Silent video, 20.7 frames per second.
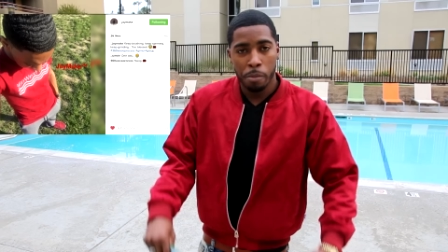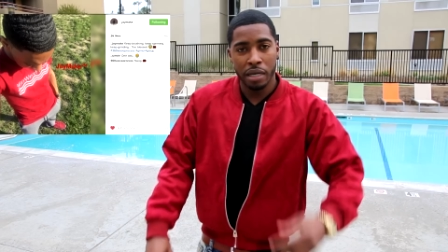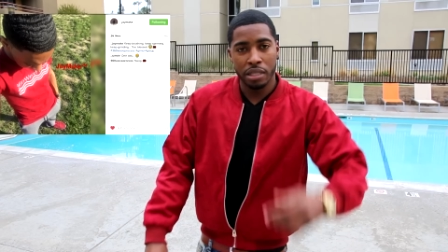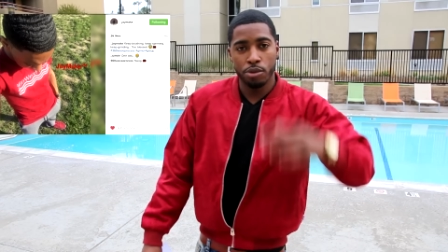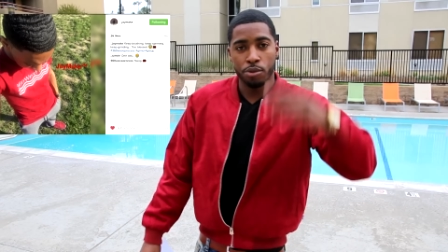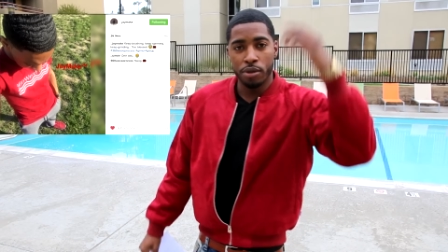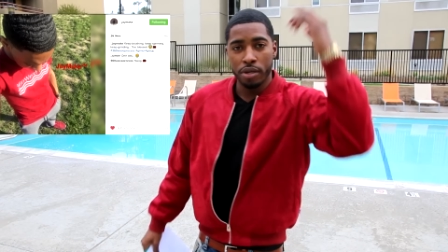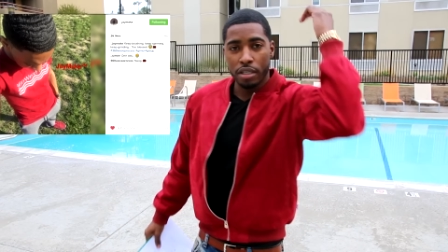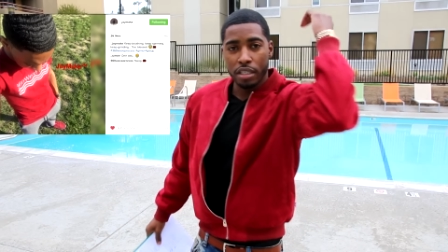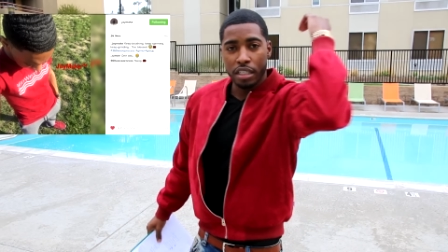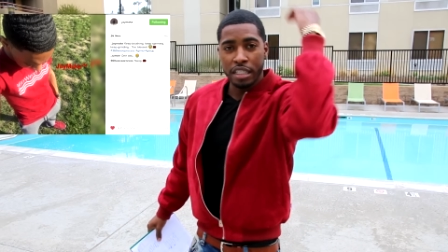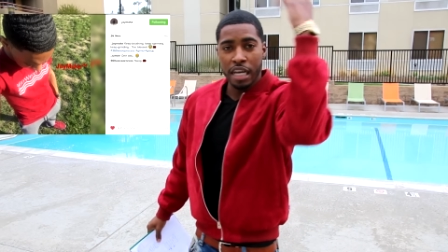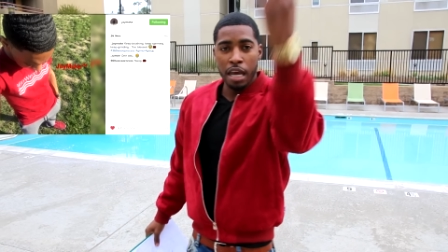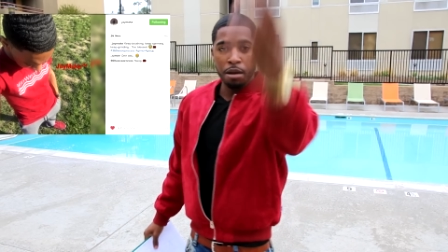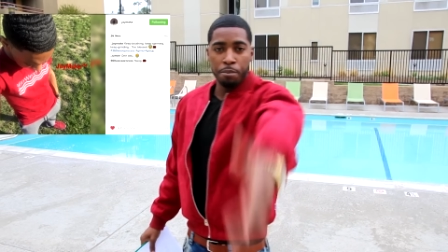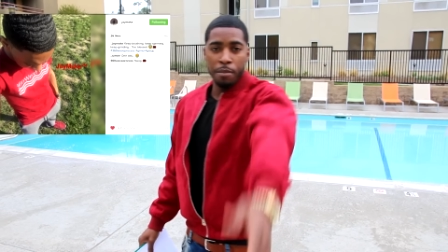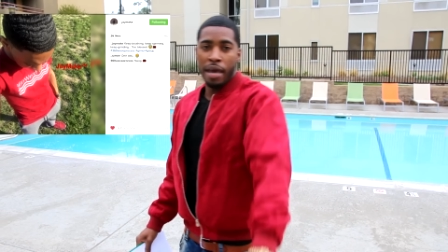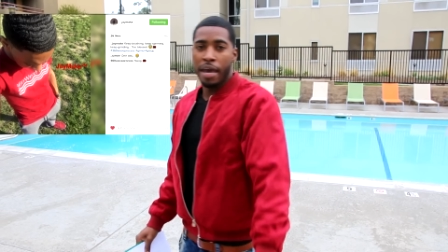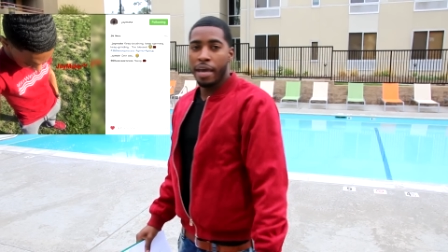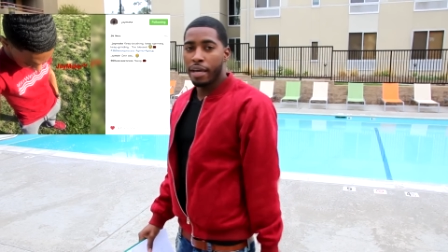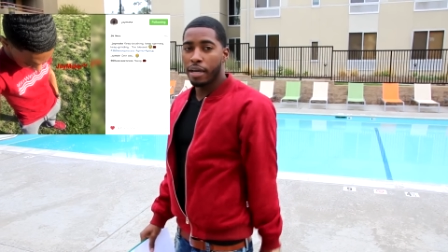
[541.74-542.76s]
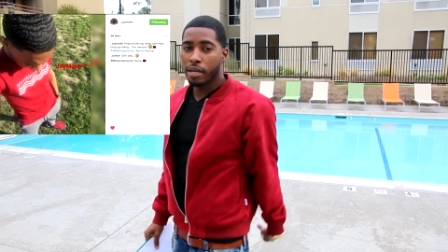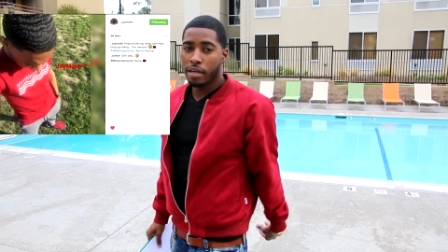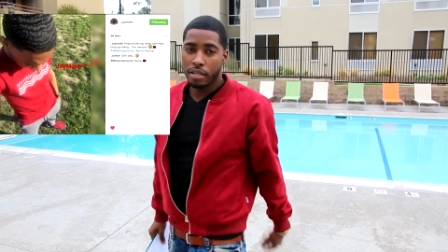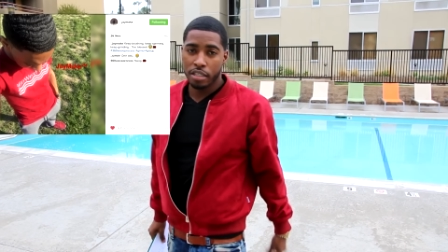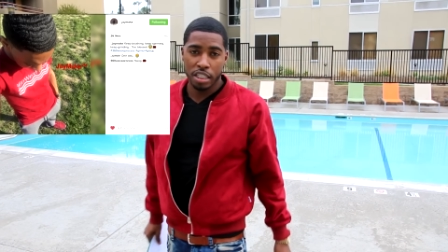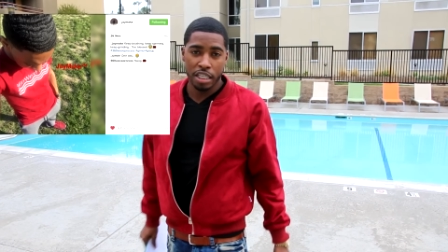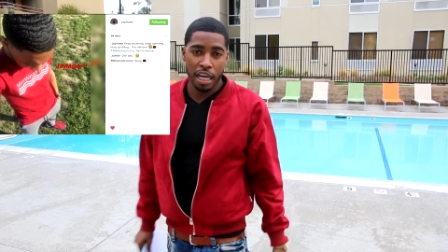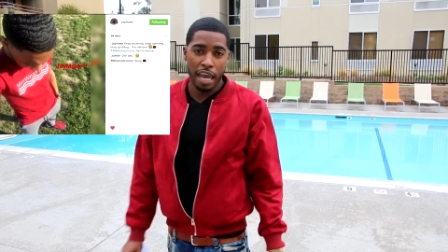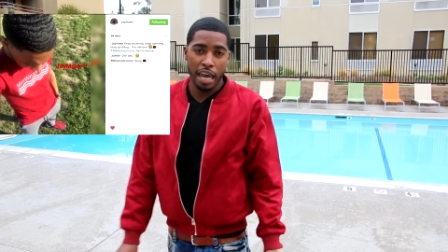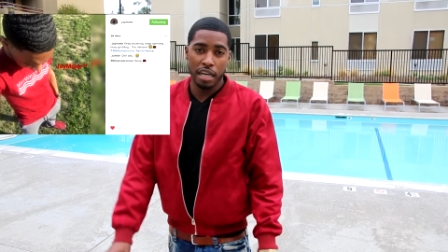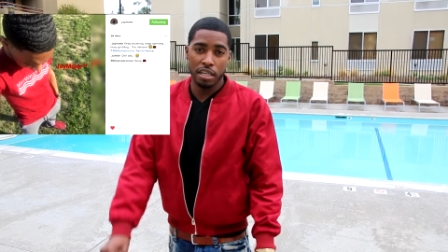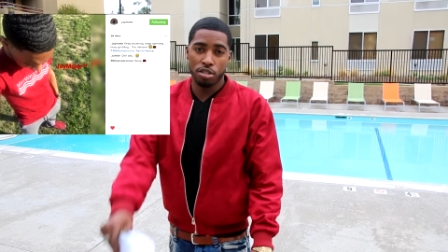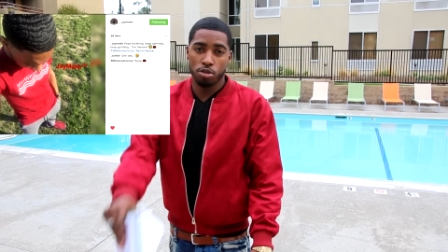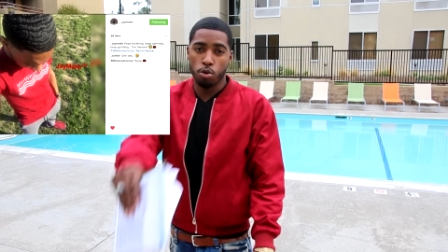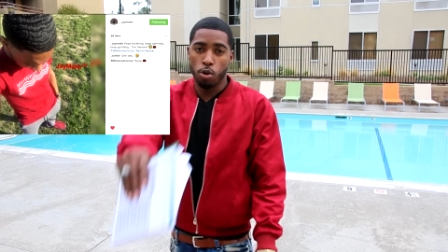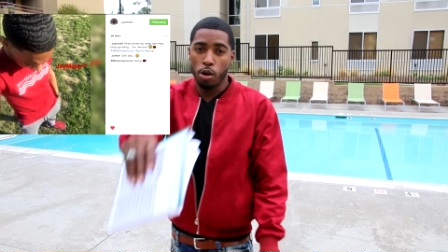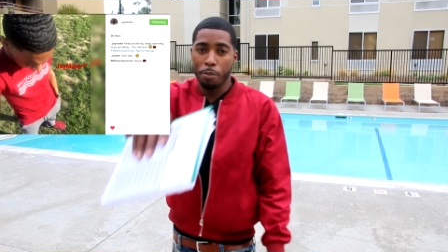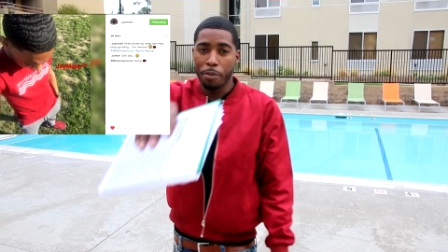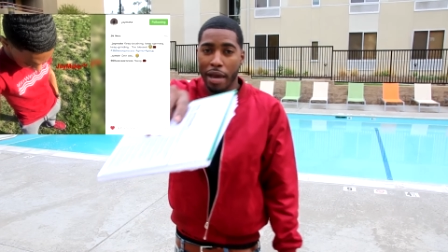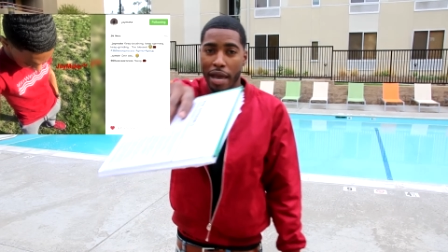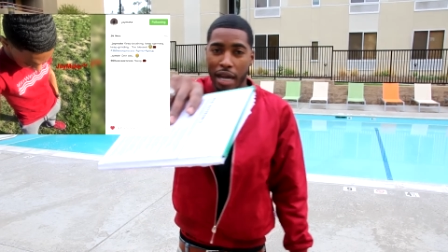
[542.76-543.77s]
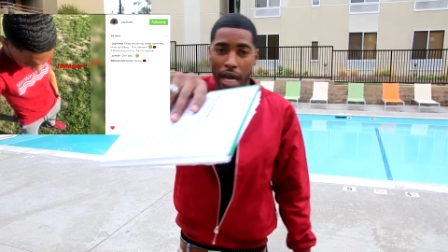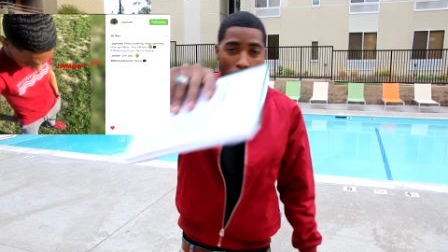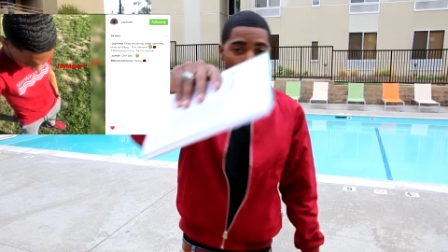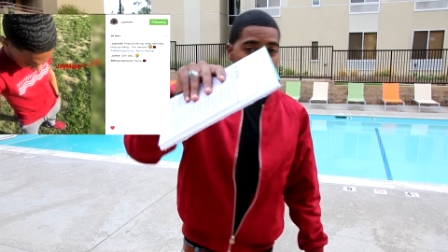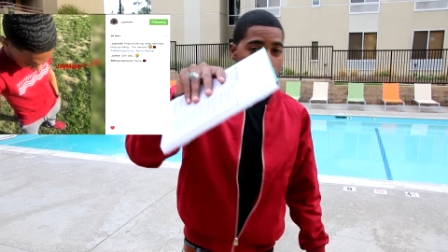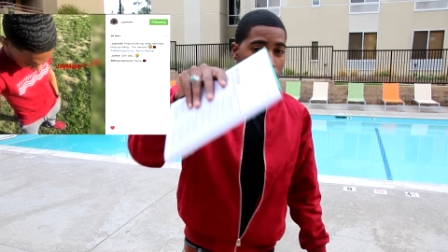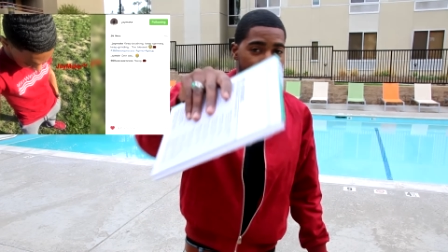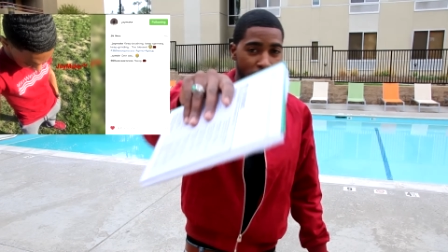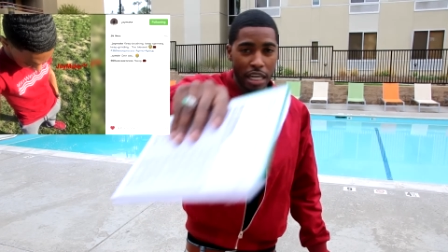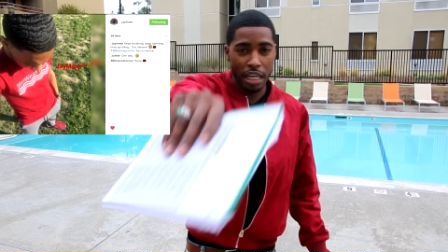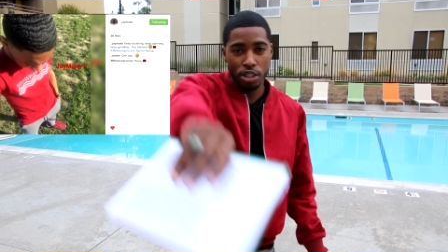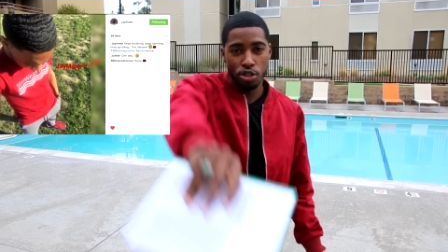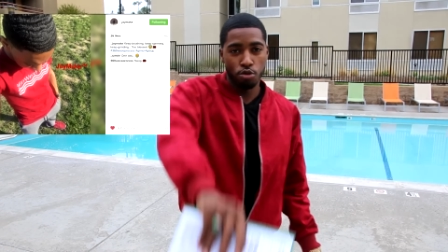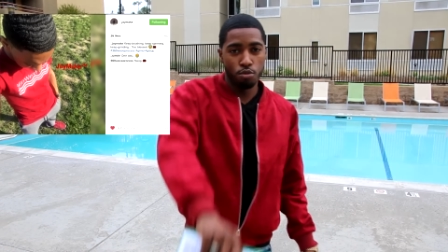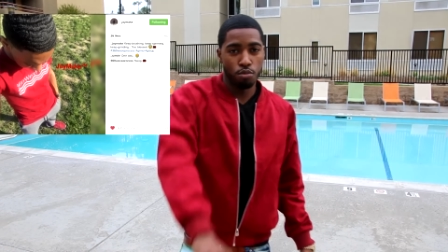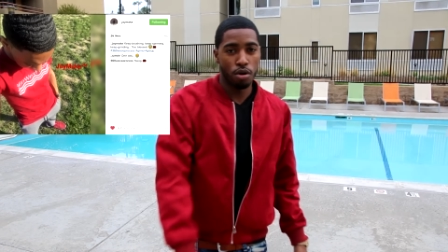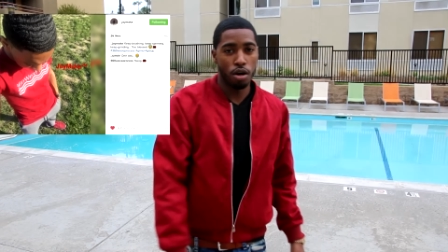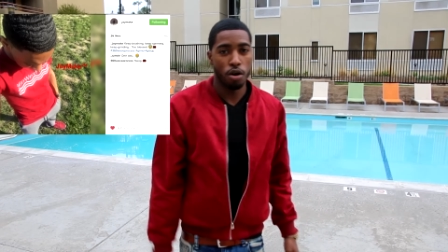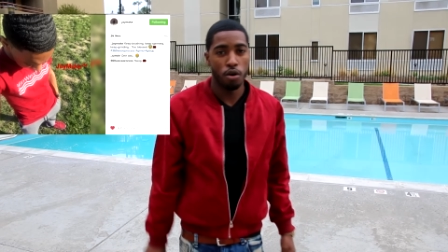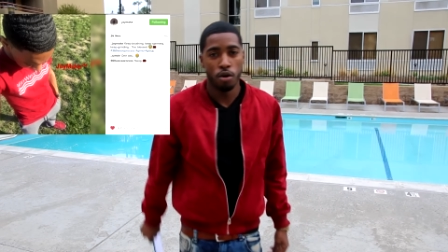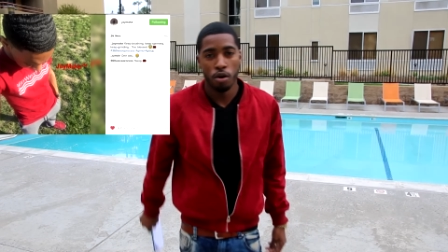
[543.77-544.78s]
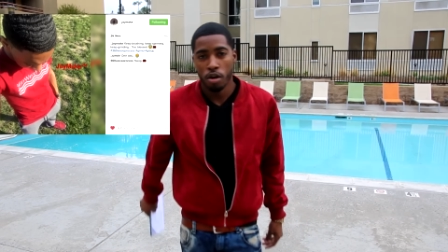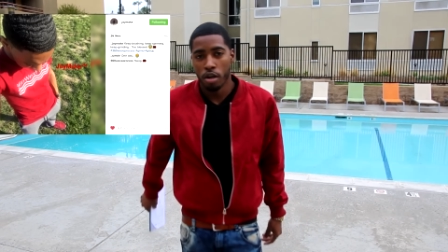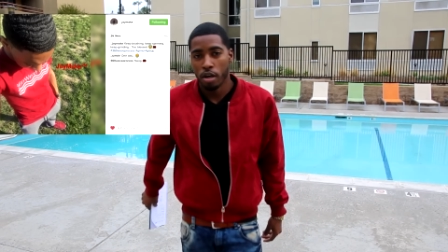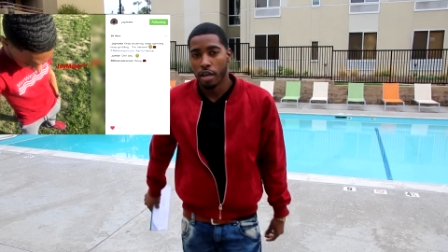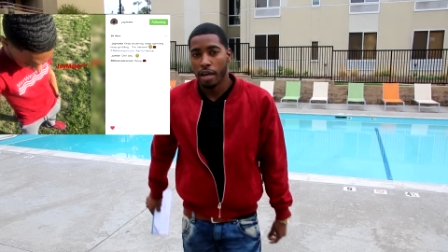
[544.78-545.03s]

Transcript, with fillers: But through J mate, J underscore mate, I appreciate you, bro.